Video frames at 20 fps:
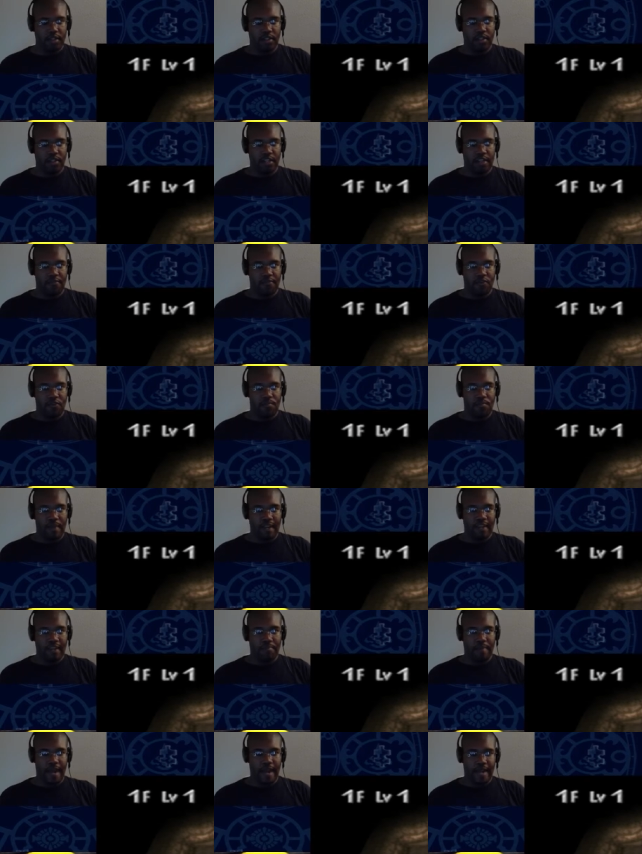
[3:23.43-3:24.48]
if you make
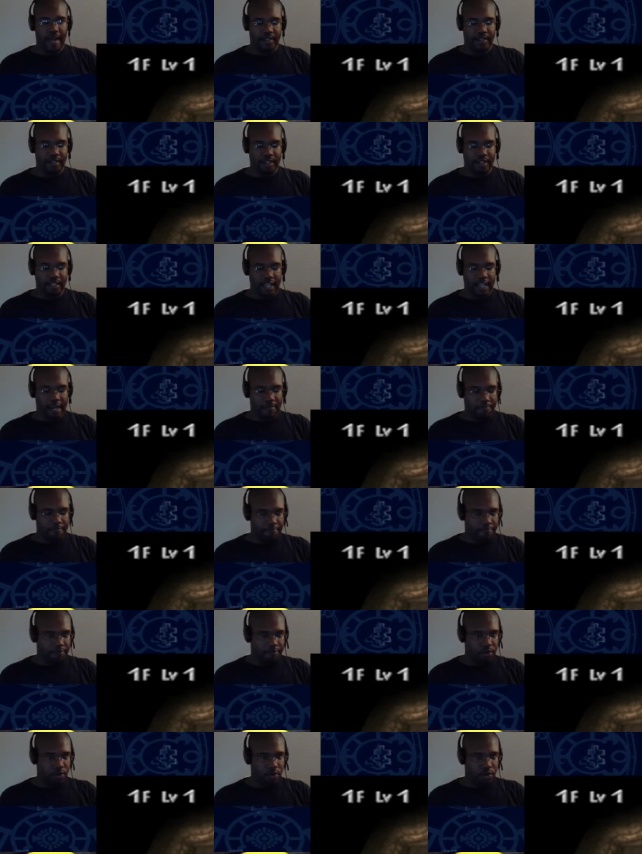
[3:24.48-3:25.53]
it back to the same
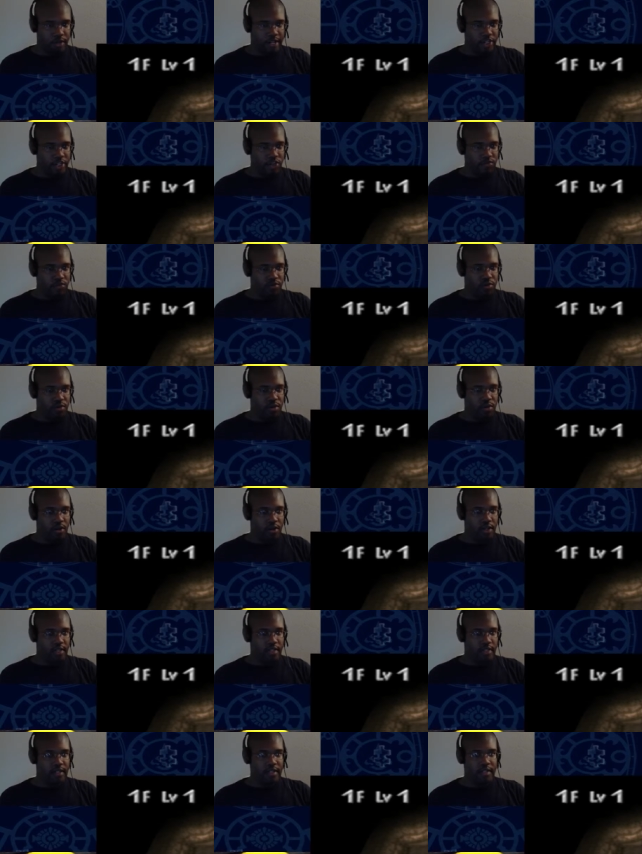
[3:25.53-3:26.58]
floor that you were on.